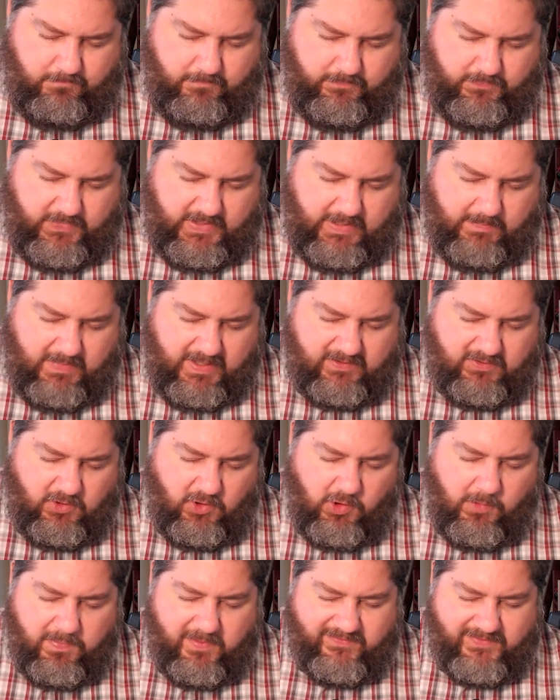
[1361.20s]
And might the
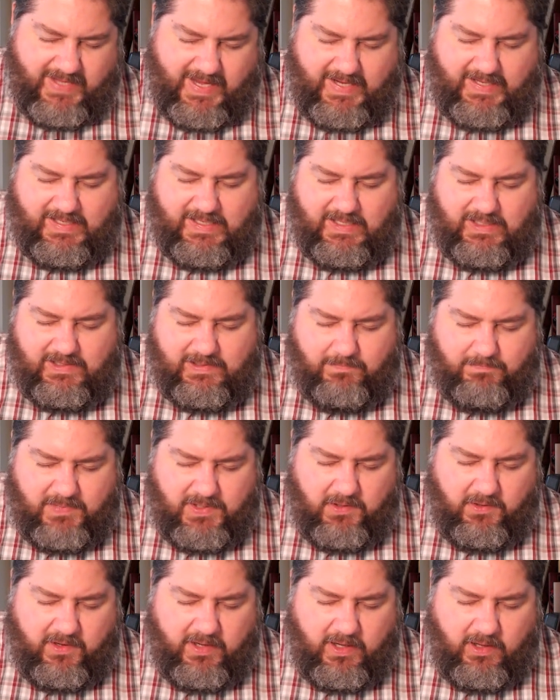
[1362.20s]
hope of that kingdom be
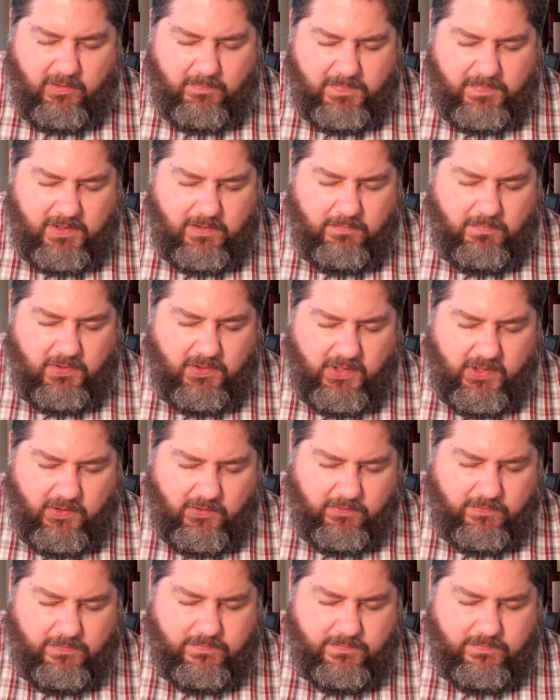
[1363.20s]
our help here below.